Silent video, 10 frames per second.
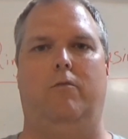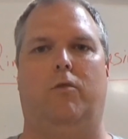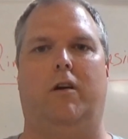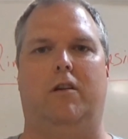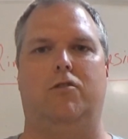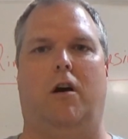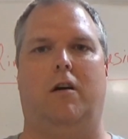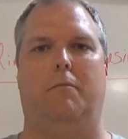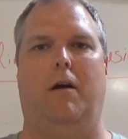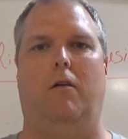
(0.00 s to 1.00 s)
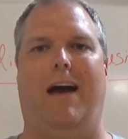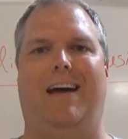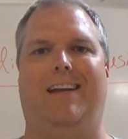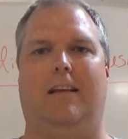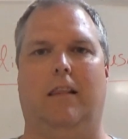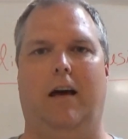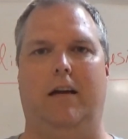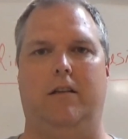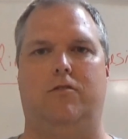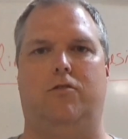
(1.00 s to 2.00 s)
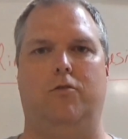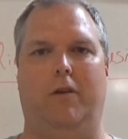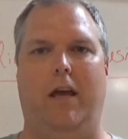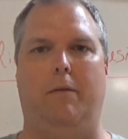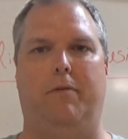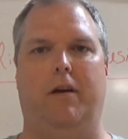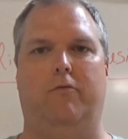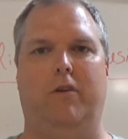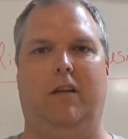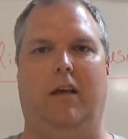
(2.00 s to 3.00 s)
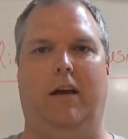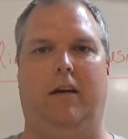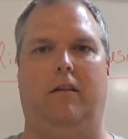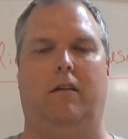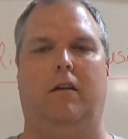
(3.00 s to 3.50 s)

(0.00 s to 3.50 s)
we're going to talk about adding lights to an eight pin relay